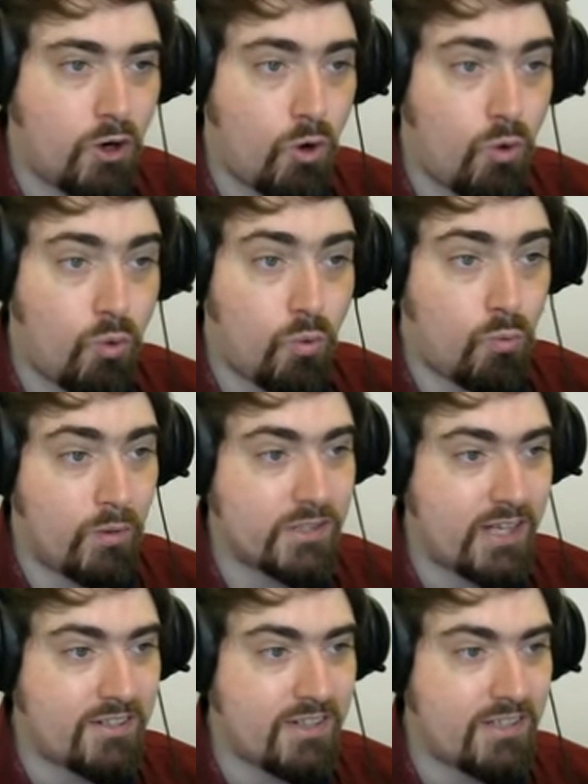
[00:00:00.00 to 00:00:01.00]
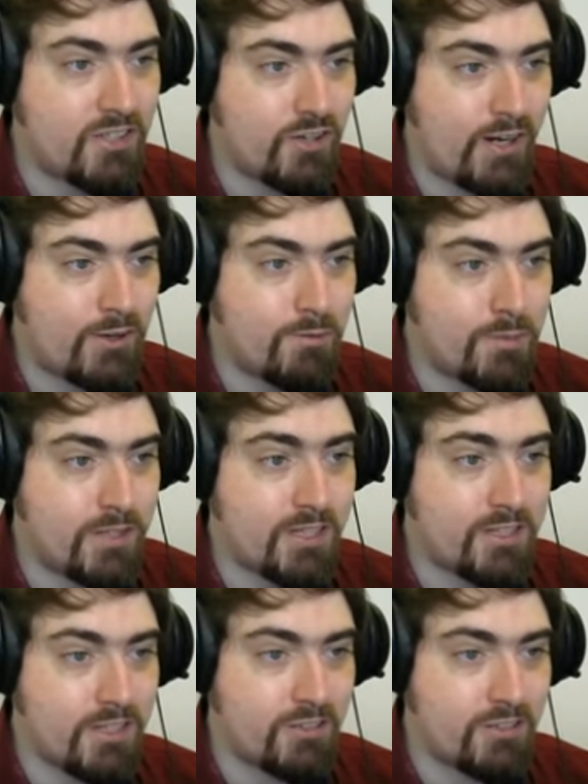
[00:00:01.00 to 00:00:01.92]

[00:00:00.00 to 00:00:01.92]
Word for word: Oh, well, that's actually gone out of position.